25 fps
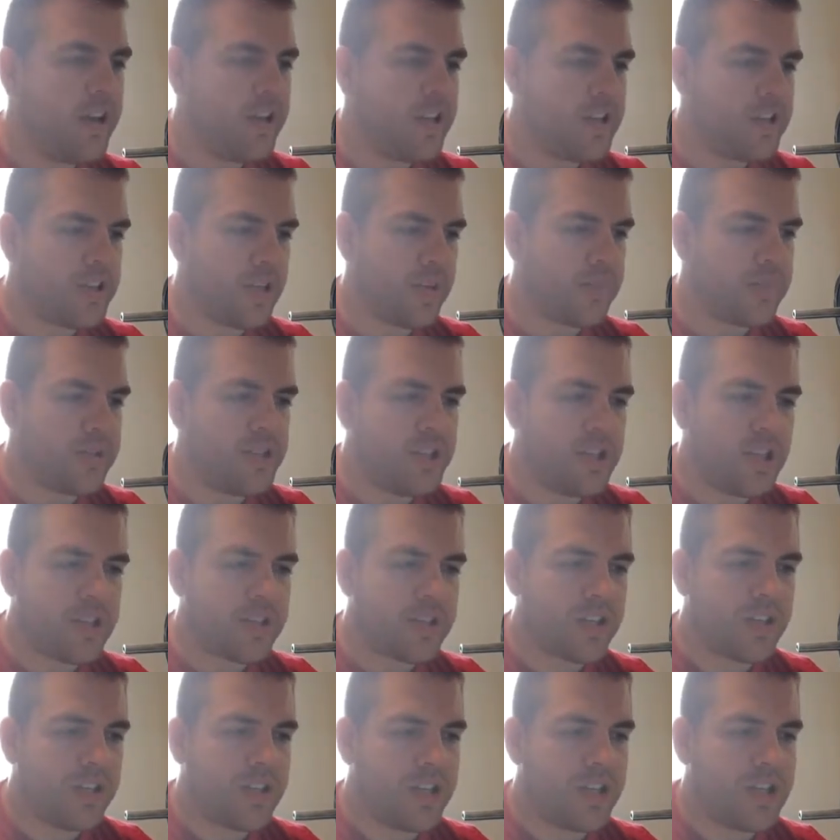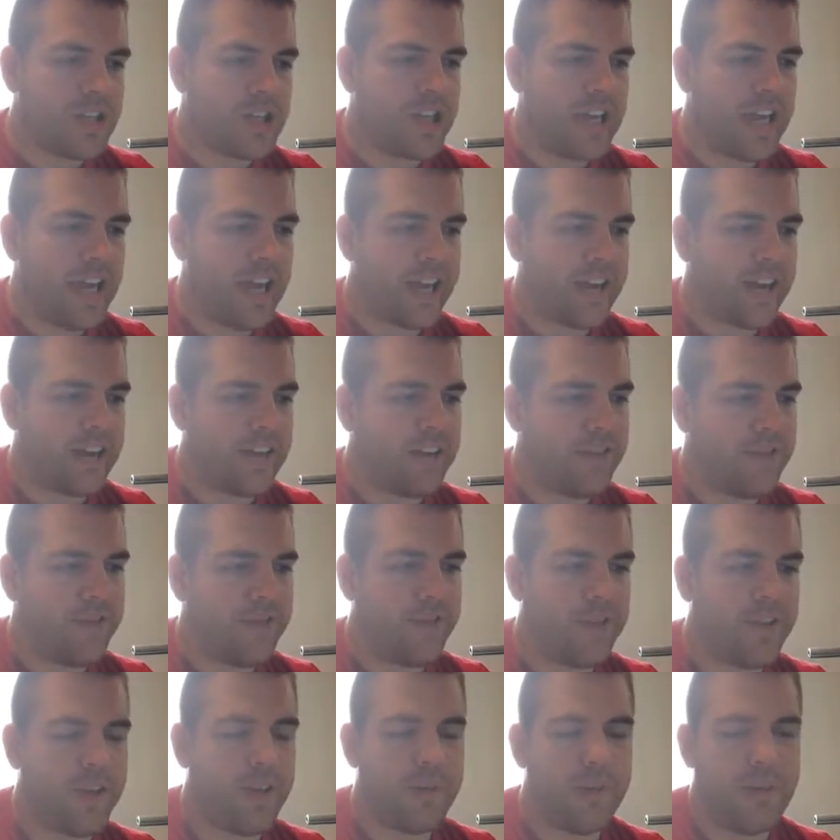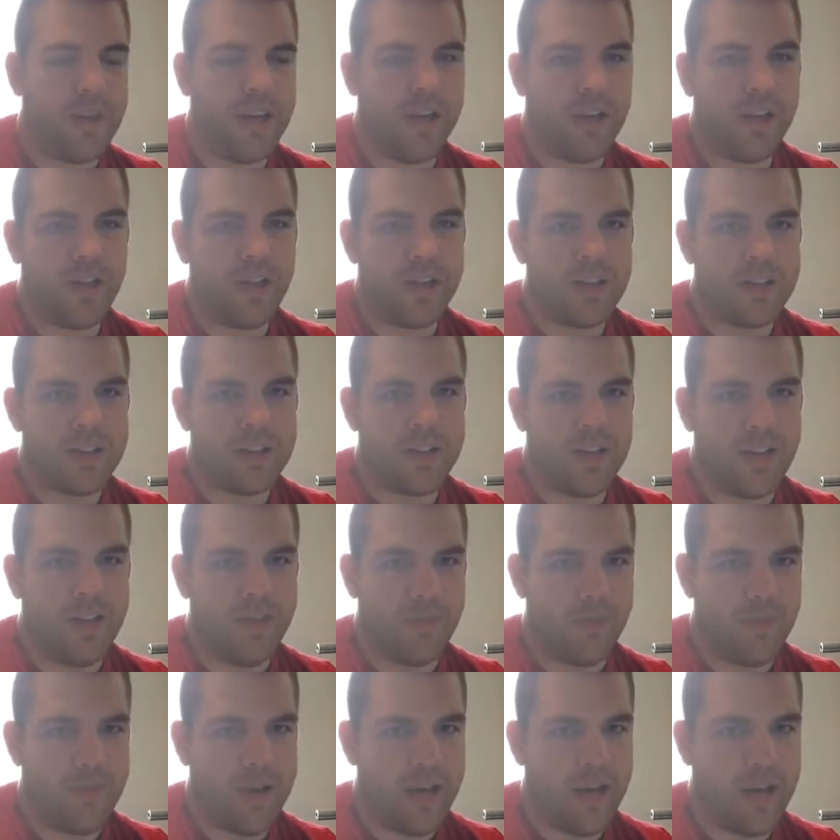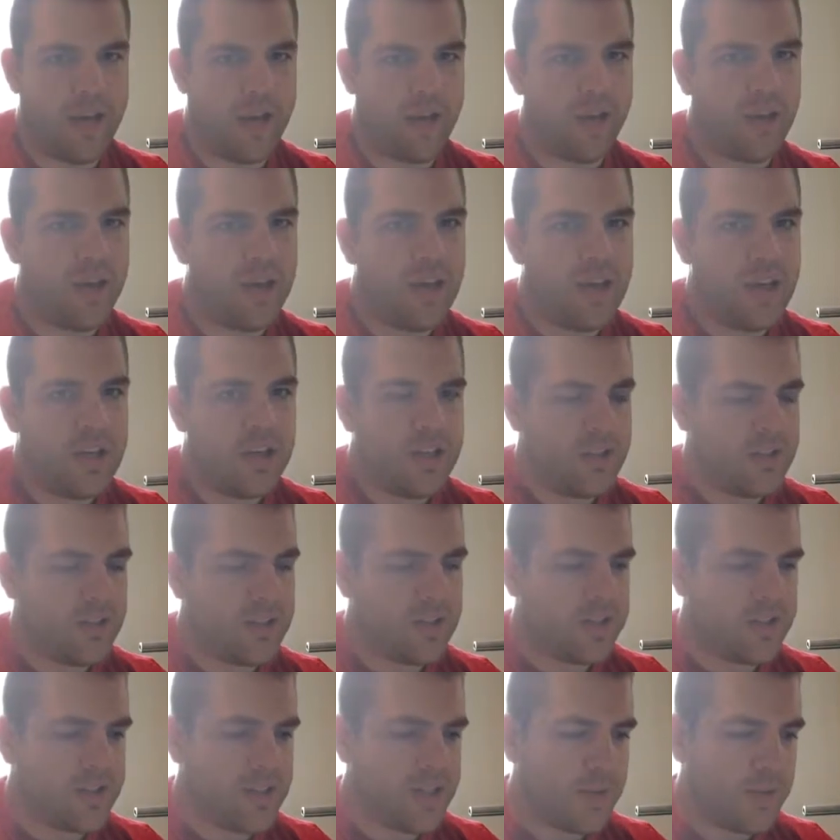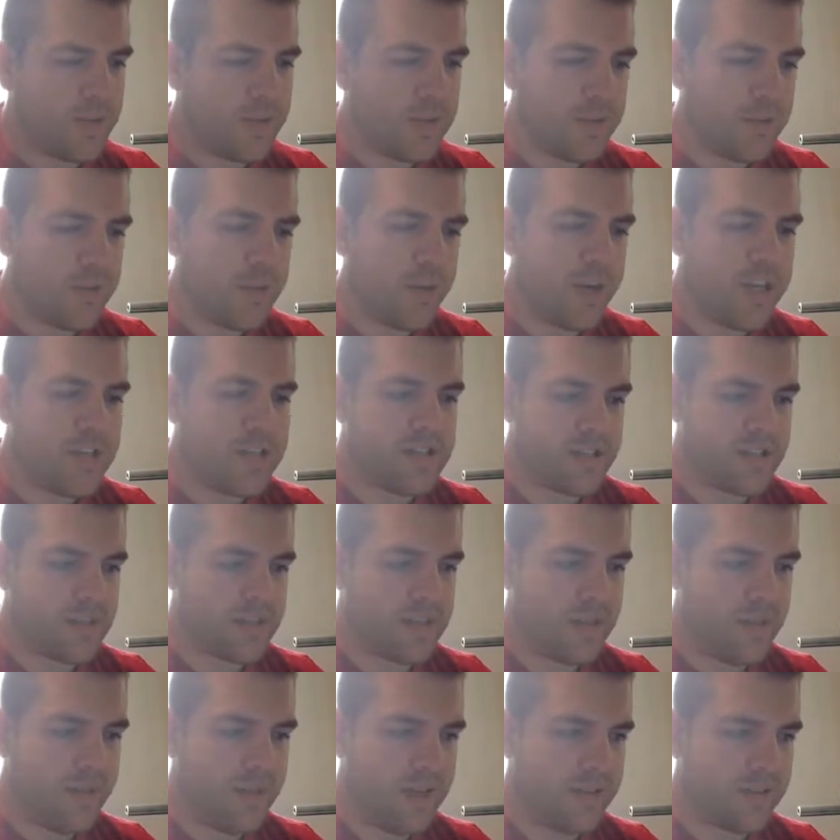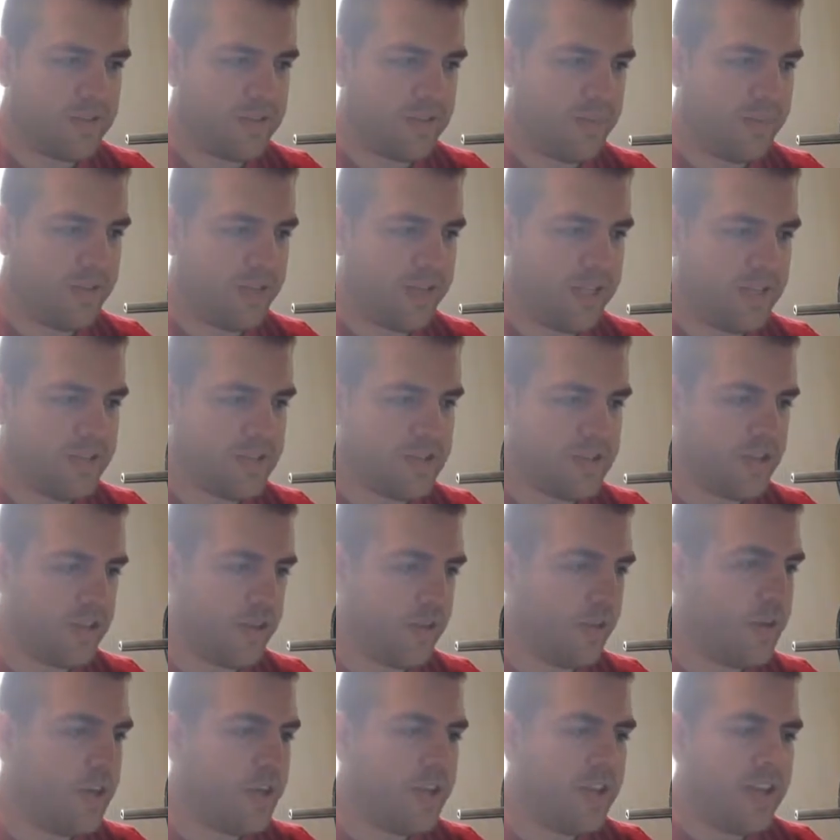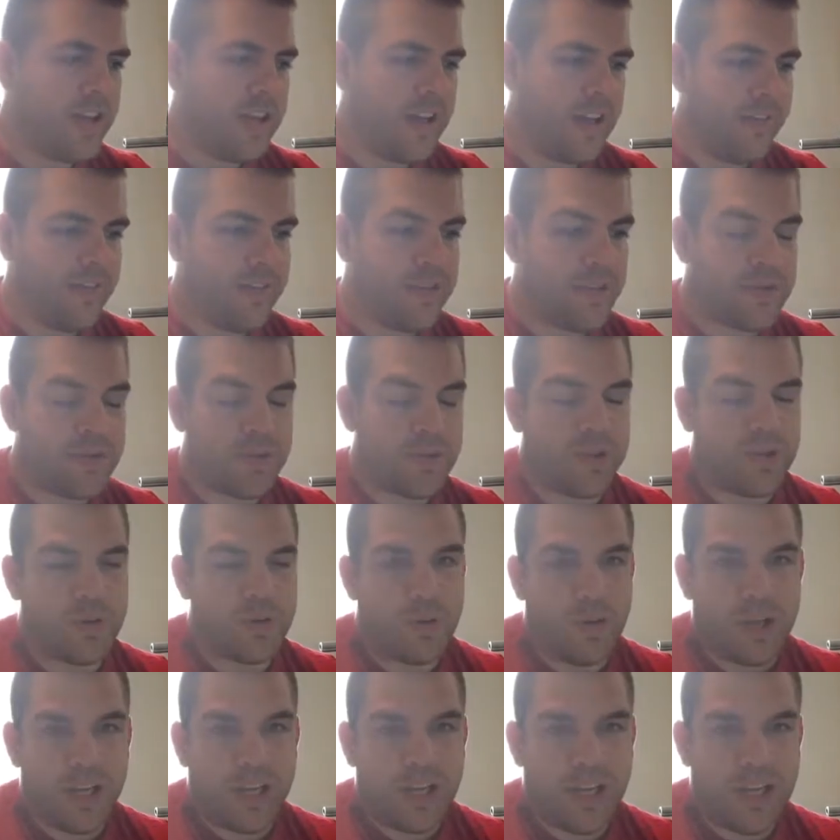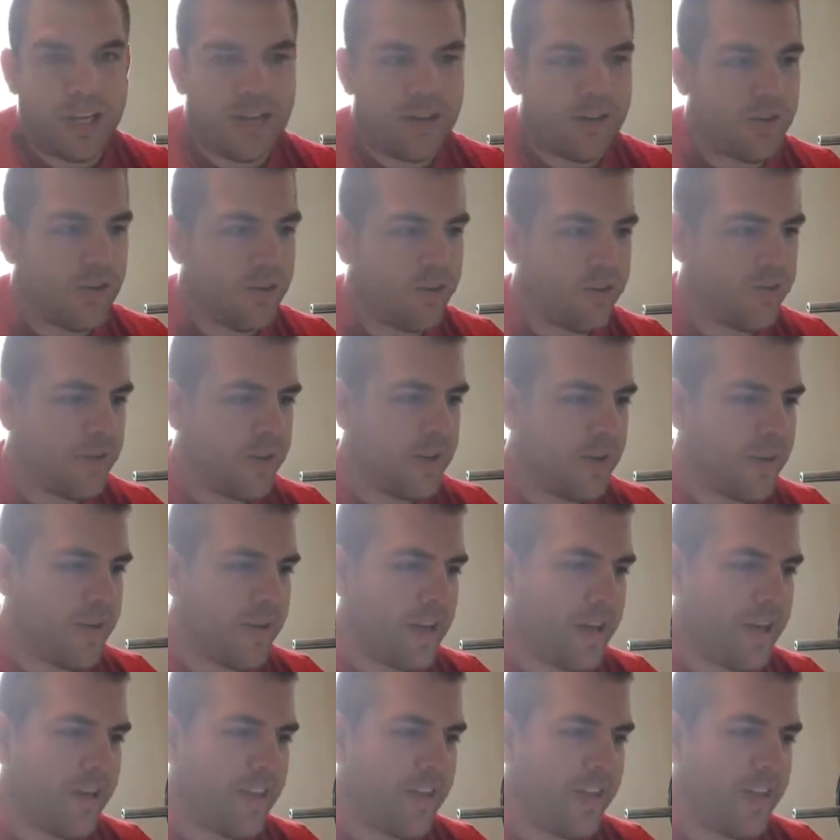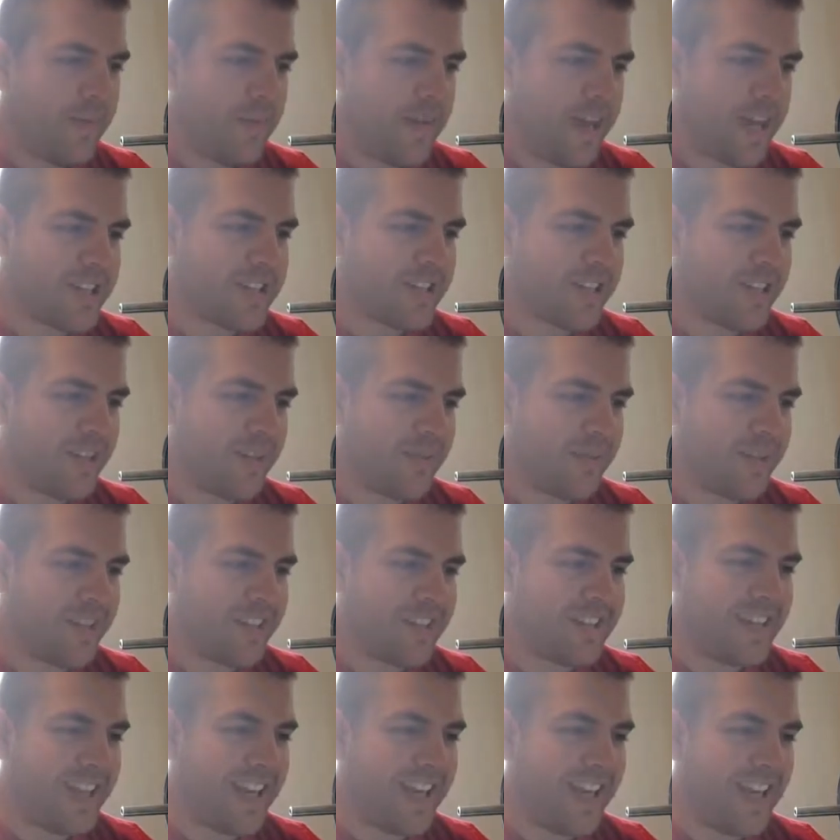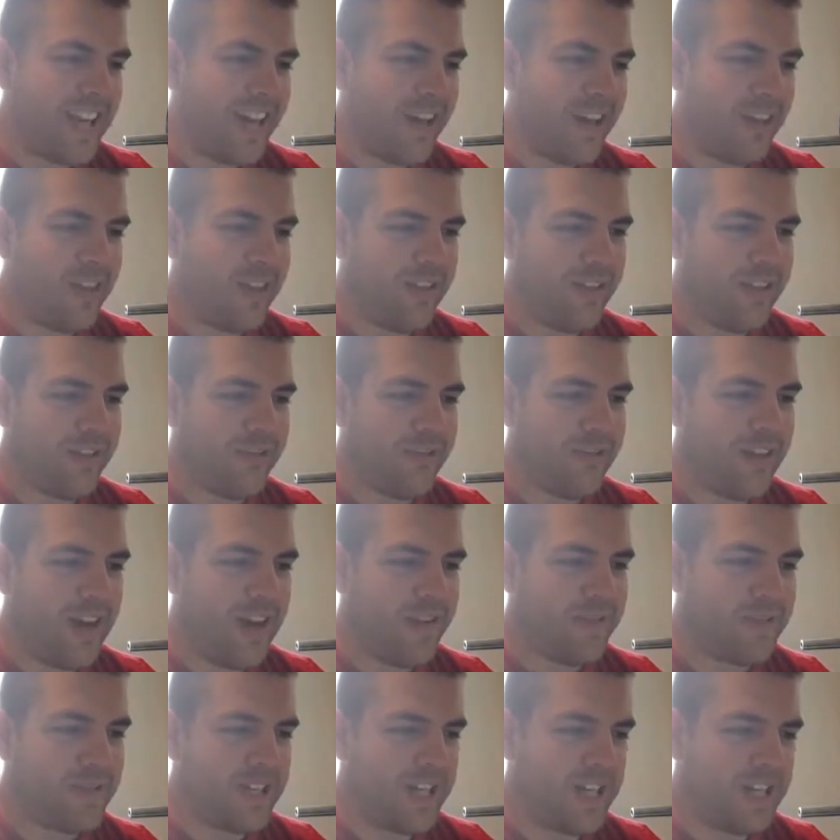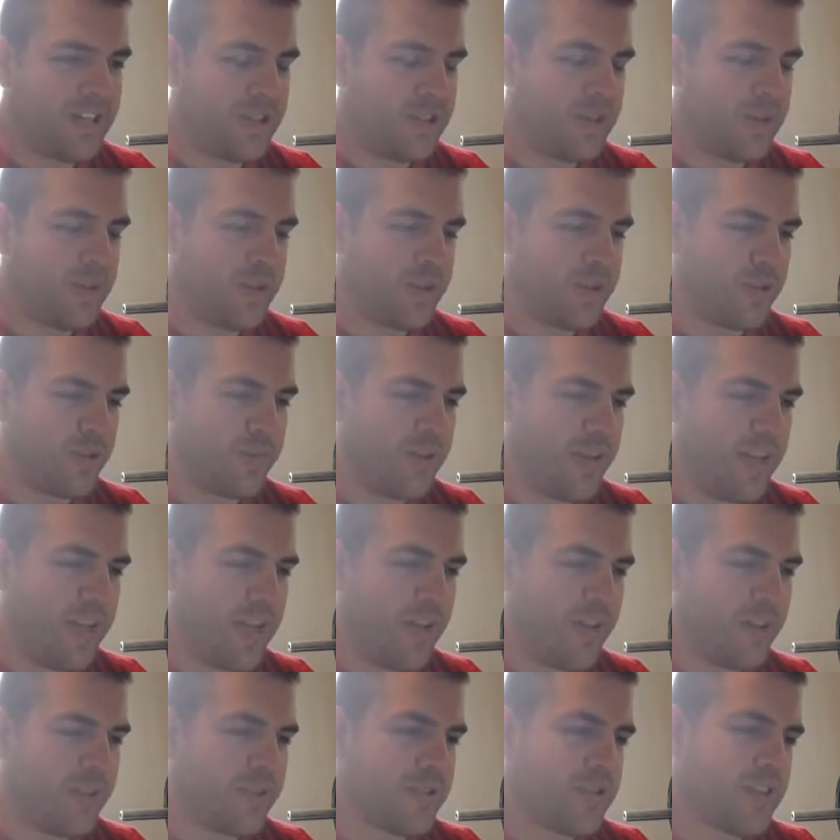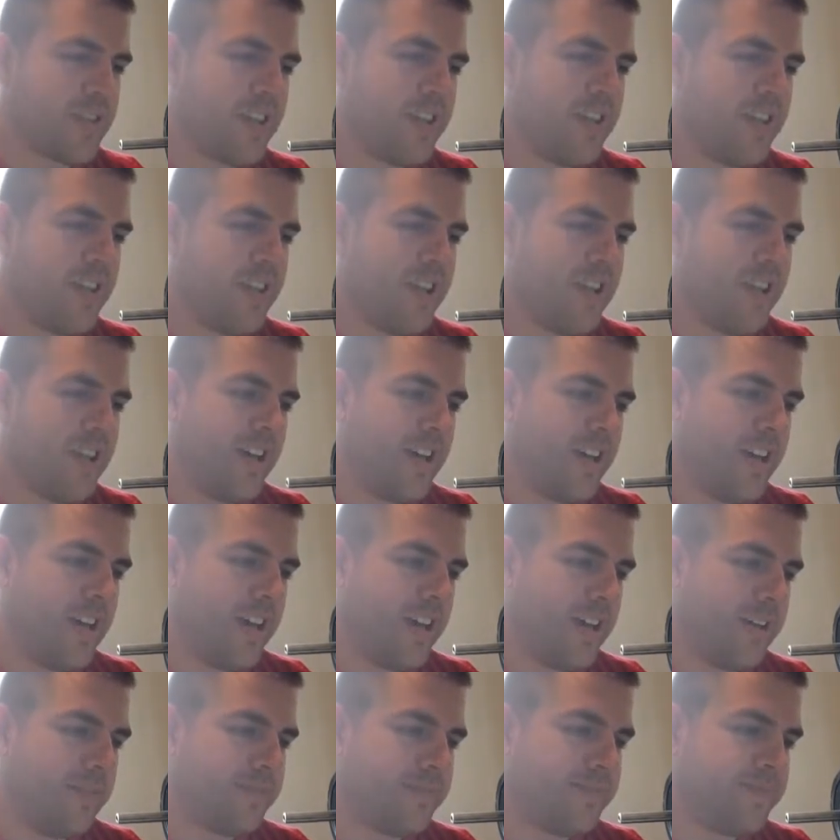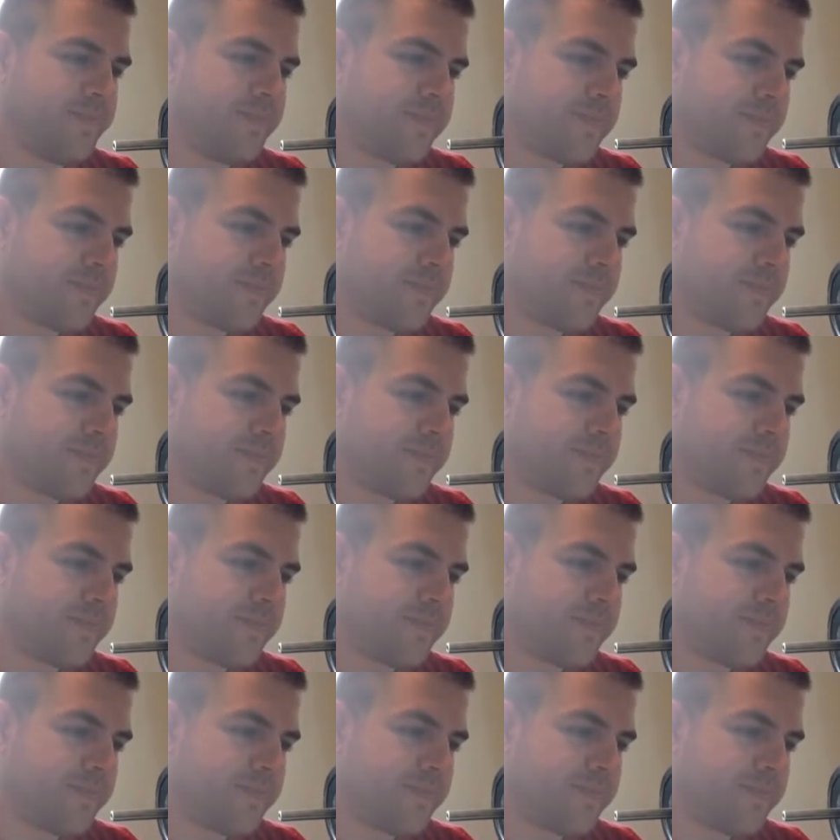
So I'm just going to check female instead of male just to see what the prices come out to be. So if this was a 28-year-old female, I'm going to take out the 5'10", 200 pounds, and